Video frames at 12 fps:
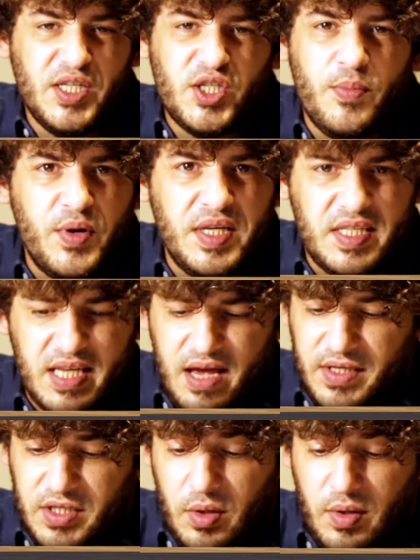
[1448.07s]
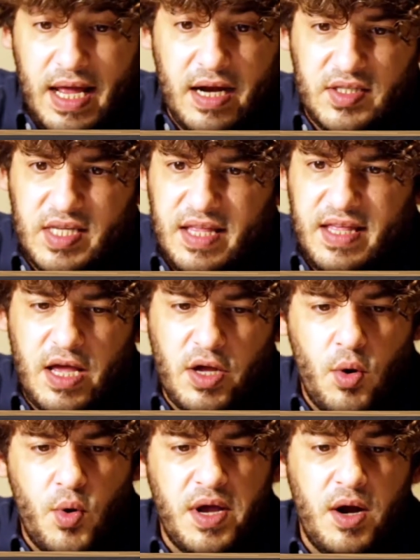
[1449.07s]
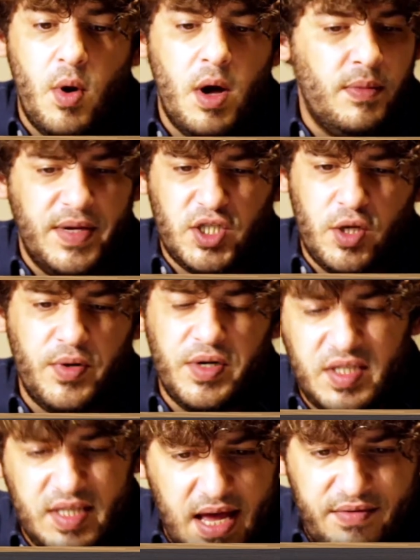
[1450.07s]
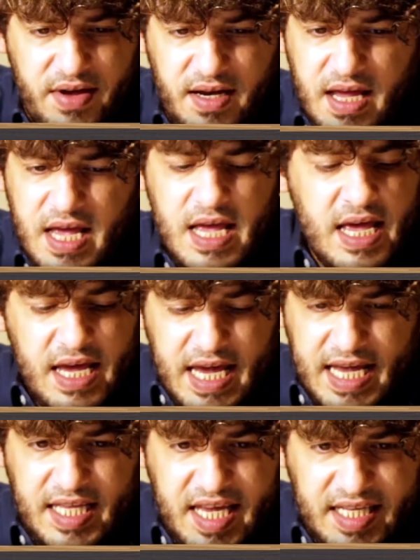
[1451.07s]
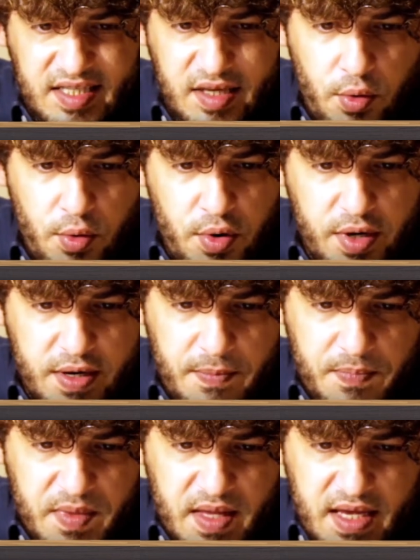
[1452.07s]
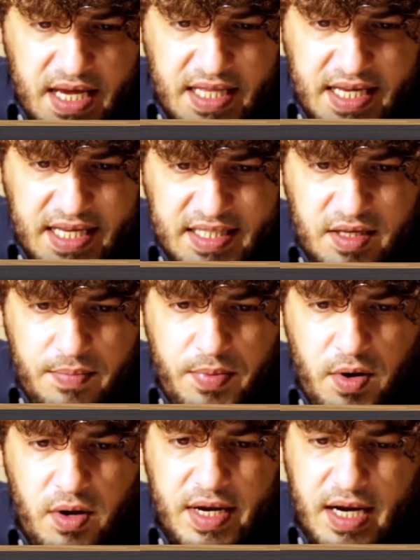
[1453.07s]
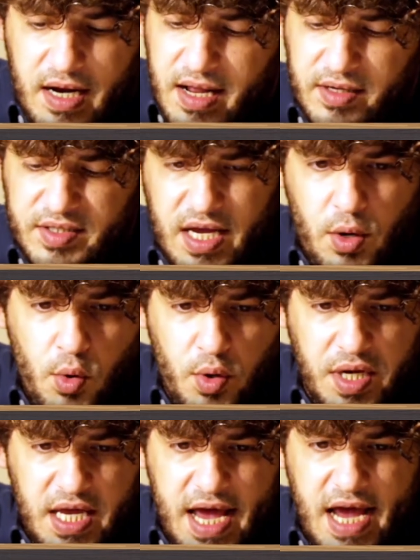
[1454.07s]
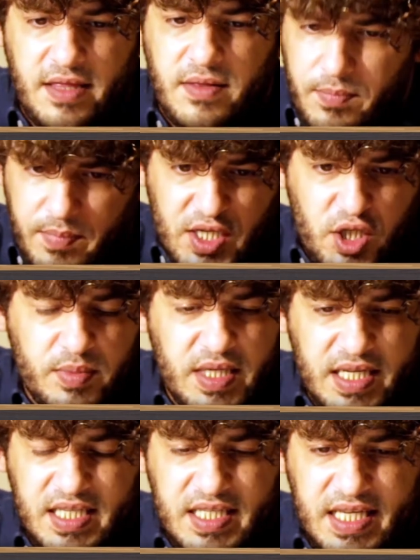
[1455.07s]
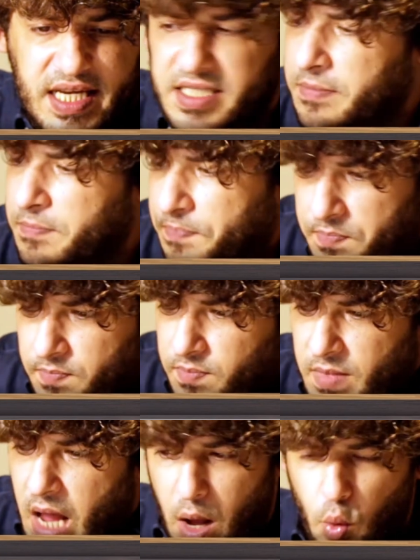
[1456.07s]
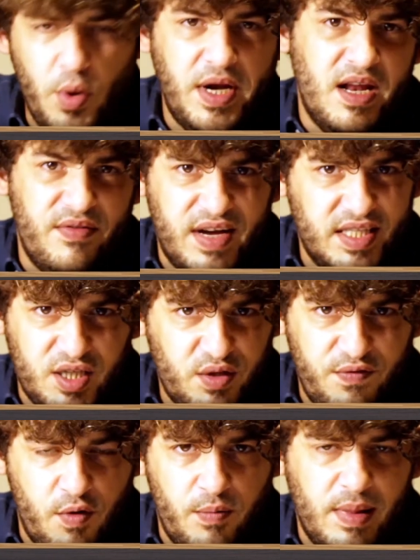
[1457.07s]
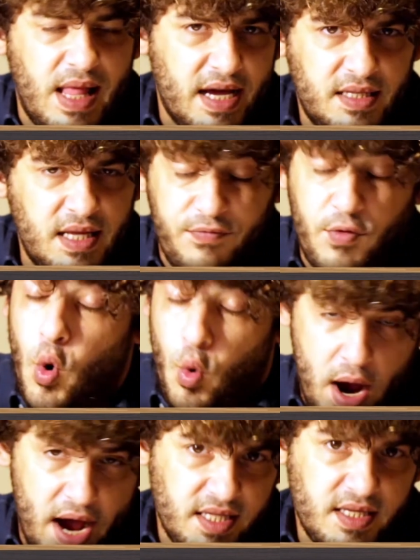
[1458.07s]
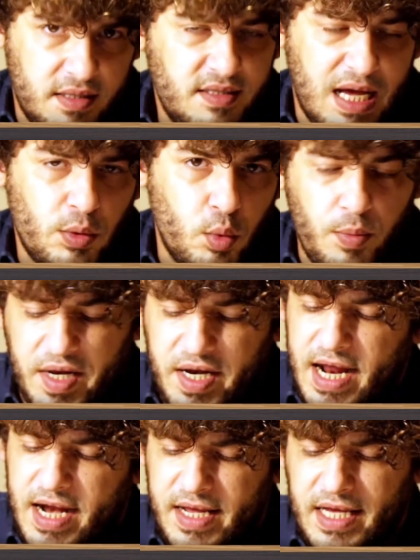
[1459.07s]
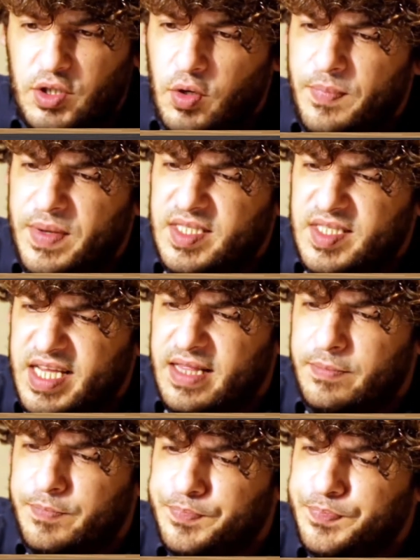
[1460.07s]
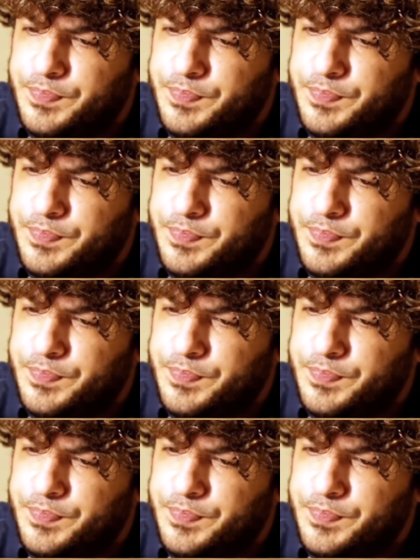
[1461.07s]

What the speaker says: bishop on e7. So let us say that I go here, well, bishop on e7, it hits the rook, it hits the pawn, and let us say rook e8, bishop takes e6, winning advantage for black, for white. That will be the idea. So, but still,